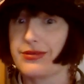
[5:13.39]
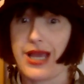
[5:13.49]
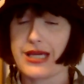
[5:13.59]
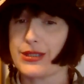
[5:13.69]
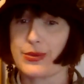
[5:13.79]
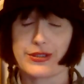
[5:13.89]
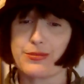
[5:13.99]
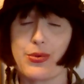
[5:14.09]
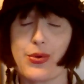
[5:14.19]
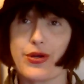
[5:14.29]
adequate
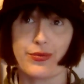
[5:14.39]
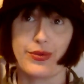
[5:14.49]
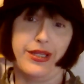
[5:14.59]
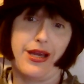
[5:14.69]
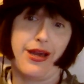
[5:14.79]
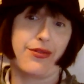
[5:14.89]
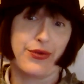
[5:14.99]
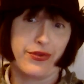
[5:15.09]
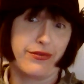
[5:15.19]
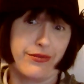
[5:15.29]
support really
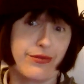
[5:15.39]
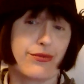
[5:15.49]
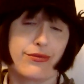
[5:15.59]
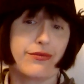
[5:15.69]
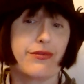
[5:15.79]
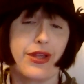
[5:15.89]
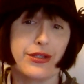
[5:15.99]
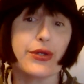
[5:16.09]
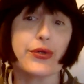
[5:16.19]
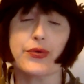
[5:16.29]
other
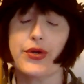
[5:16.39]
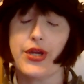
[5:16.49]
than you.